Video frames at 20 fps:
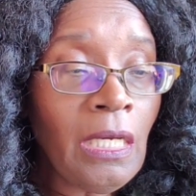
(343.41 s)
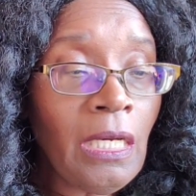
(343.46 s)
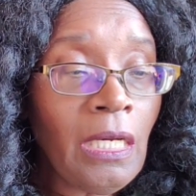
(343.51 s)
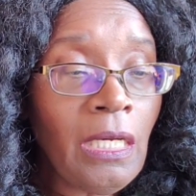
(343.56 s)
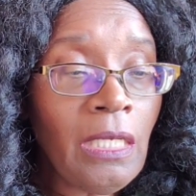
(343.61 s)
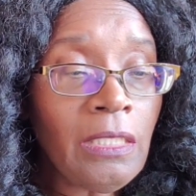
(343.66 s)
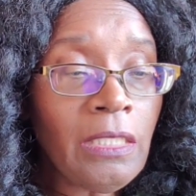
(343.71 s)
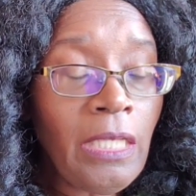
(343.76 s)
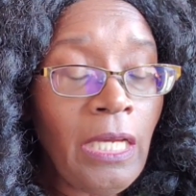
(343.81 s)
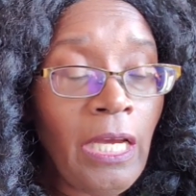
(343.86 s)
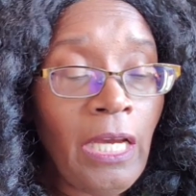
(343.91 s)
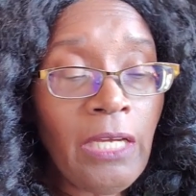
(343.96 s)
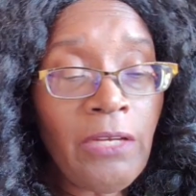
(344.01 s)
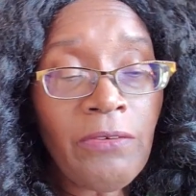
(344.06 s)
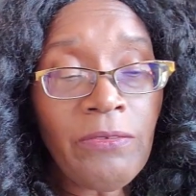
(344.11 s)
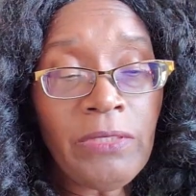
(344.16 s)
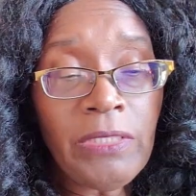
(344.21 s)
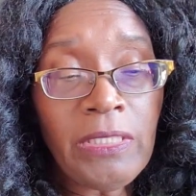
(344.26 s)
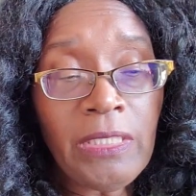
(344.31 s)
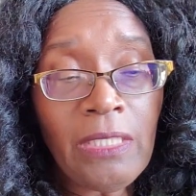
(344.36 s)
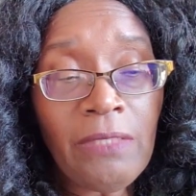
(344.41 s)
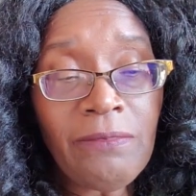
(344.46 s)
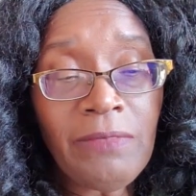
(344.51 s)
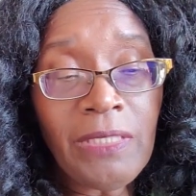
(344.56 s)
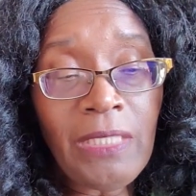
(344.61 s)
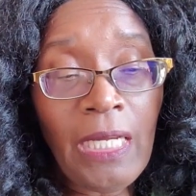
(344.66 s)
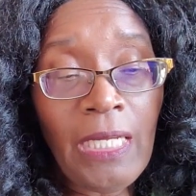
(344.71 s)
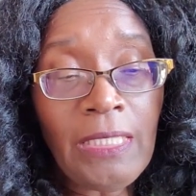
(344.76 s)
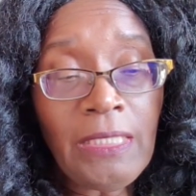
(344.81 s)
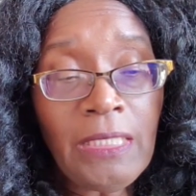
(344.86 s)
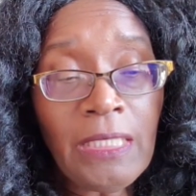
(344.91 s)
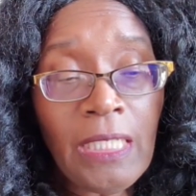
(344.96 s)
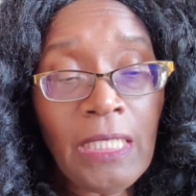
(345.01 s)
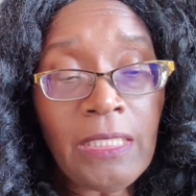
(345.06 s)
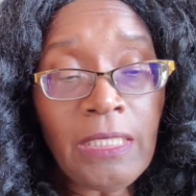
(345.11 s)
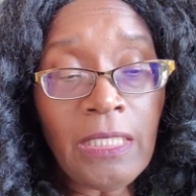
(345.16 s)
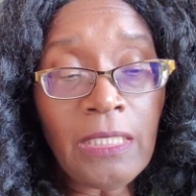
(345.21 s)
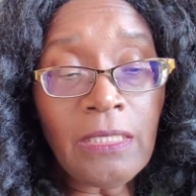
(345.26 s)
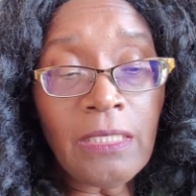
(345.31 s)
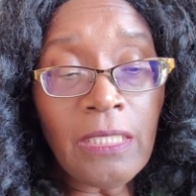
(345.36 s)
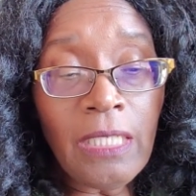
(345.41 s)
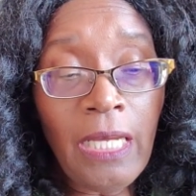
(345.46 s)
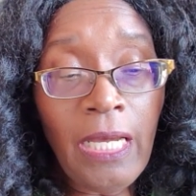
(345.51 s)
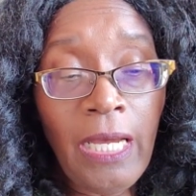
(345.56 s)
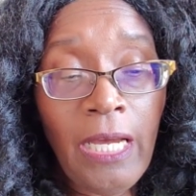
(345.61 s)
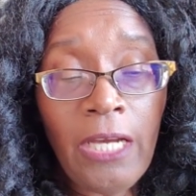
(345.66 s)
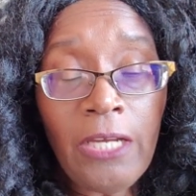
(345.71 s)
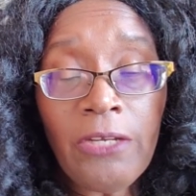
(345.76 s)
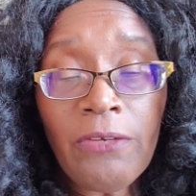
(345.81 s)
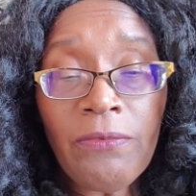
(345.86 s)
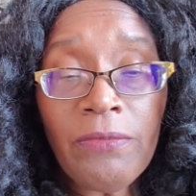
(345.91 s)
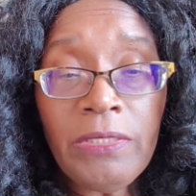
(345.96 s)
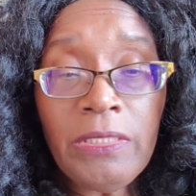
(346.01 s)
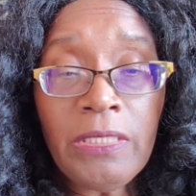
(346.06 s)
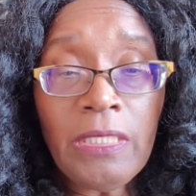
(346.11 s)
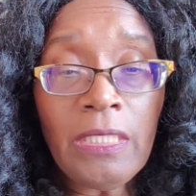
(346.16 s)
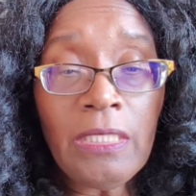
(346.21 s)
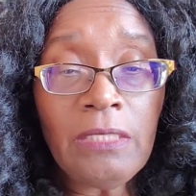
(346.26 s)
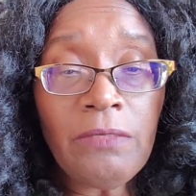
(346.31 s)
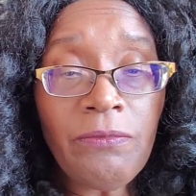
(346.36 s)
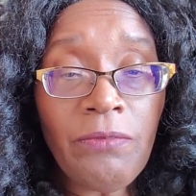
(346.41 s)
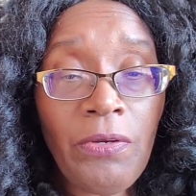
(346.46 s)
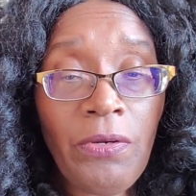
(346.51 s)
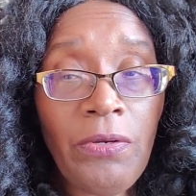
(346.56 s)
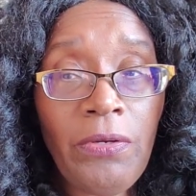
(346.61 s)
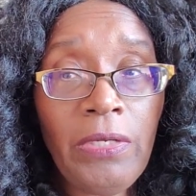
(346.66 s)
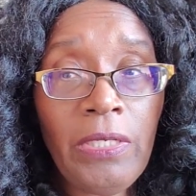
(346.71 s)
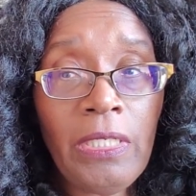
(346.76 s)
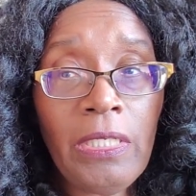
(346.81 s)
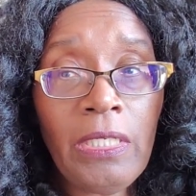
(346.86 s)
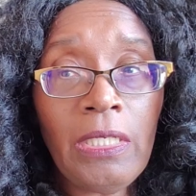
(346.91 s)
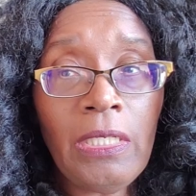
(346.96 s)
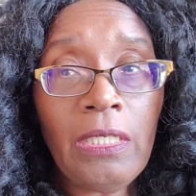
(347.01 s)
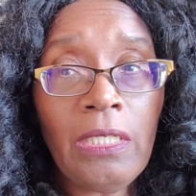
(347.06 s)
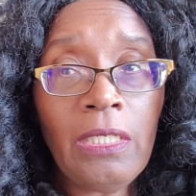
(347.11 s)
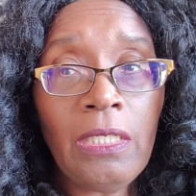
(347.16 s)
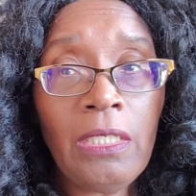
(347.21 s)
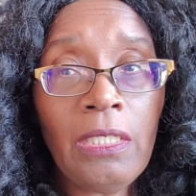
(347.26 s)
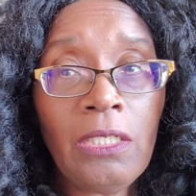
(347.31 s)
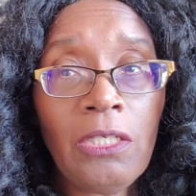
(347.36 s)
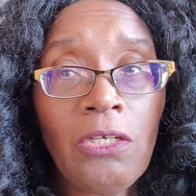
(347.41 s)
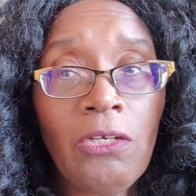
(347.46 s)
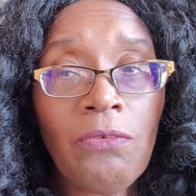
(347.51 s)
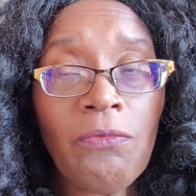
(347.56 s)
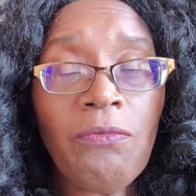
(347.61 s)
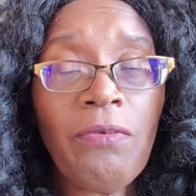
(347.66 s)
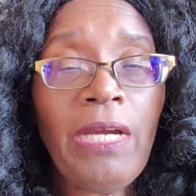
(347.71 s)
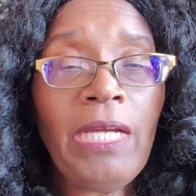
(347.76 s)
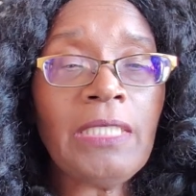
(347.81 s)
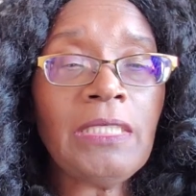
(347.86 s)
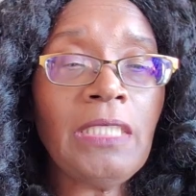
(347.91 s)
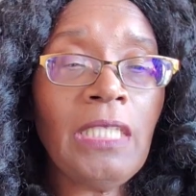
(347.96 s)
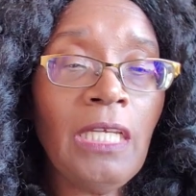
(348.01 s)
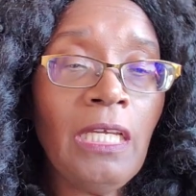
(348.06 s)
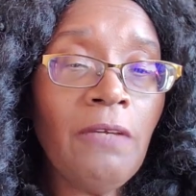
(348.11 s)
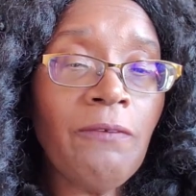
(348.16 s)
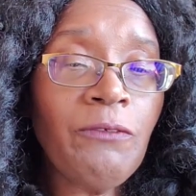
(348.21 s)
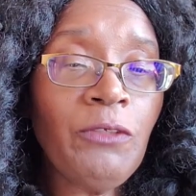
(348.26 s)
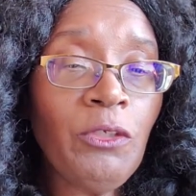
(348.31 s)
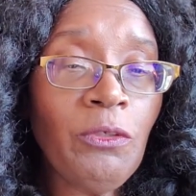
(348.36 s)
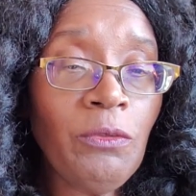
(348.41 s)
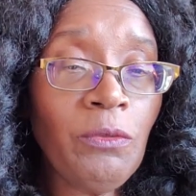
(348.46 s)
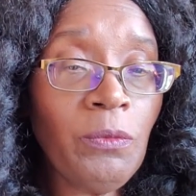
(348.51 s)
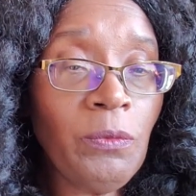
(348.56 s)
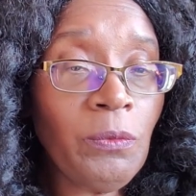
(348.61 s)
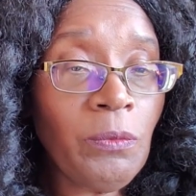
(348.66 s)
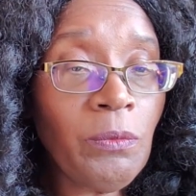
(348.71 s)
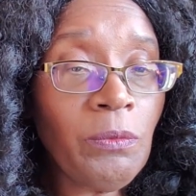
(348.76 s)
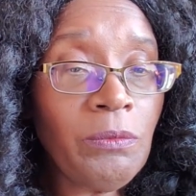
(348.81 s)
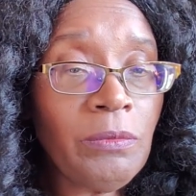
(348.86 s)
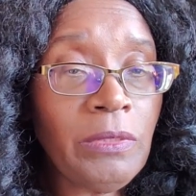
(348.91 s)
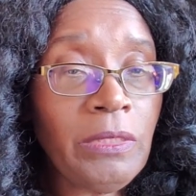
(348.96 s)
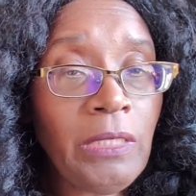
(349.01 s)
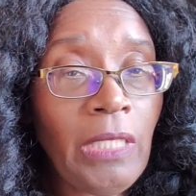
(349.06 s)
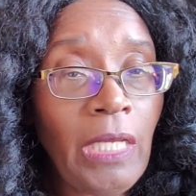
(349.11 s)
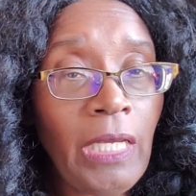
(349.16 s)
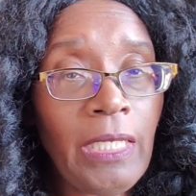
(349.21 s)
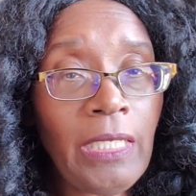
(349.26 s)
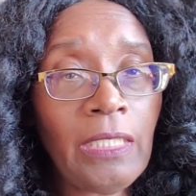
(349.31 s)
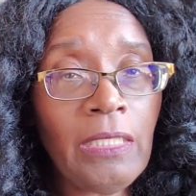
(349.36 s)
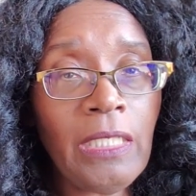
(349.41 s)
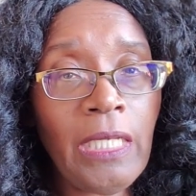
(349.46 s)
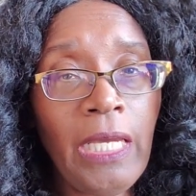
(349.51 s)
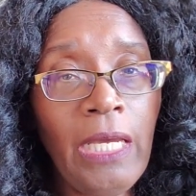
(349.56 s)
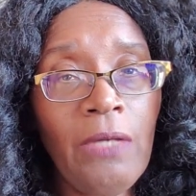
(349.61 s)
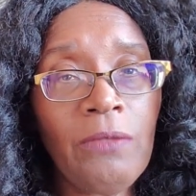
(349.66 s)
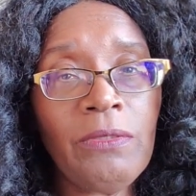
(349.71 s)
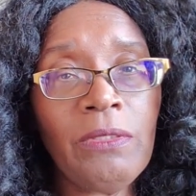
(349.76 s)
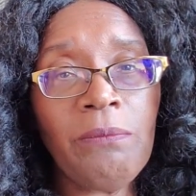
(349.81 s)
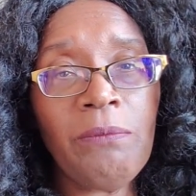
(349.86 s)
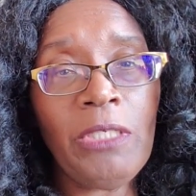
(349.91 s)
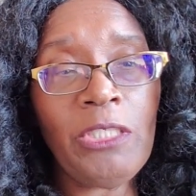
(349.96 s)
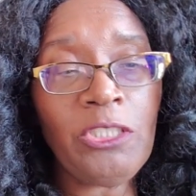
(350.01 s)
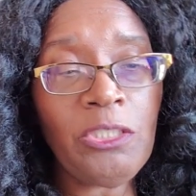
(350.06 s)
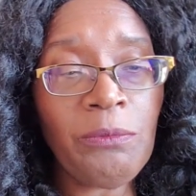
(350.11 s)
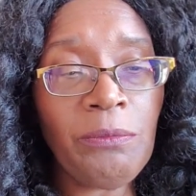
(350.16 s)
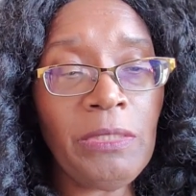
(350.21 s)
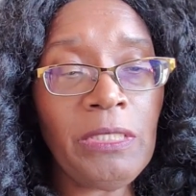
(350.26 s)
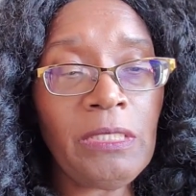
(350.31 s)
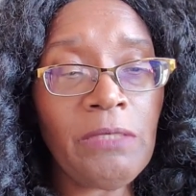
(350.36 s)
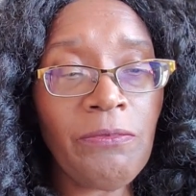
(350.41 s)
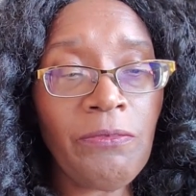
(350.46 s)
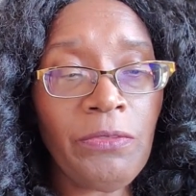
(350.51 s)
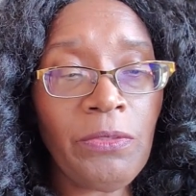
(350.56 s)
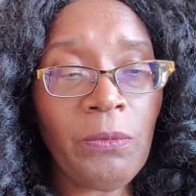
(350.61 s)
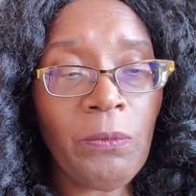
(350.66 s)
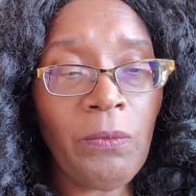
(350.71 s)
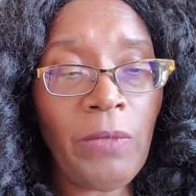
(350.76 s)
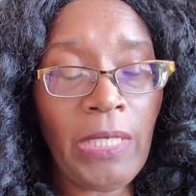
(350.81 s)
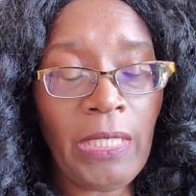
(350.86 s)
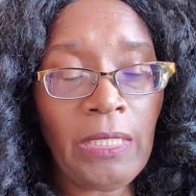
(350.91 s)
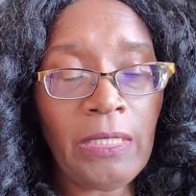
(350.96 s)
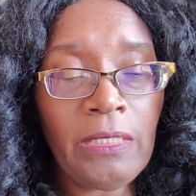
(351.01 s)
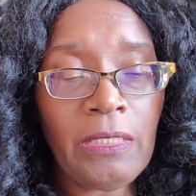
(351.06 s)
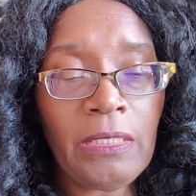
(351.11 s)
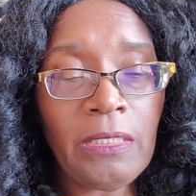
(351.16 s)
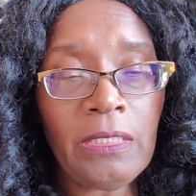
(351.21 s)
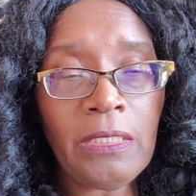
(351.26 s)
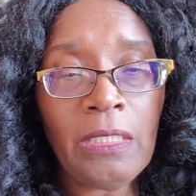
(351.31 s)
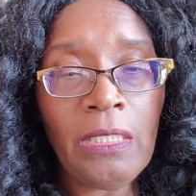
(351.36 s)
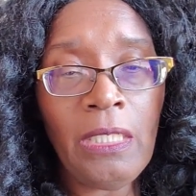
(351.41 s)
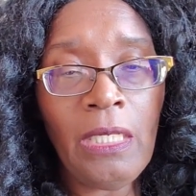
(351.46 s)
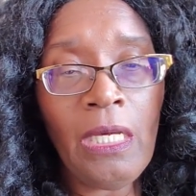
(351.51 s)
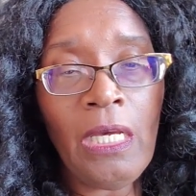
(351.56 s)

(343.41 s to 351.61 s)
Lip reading: The accuracy of sizing, I think the accuracy is very correct if you take into account the measurements for the waist.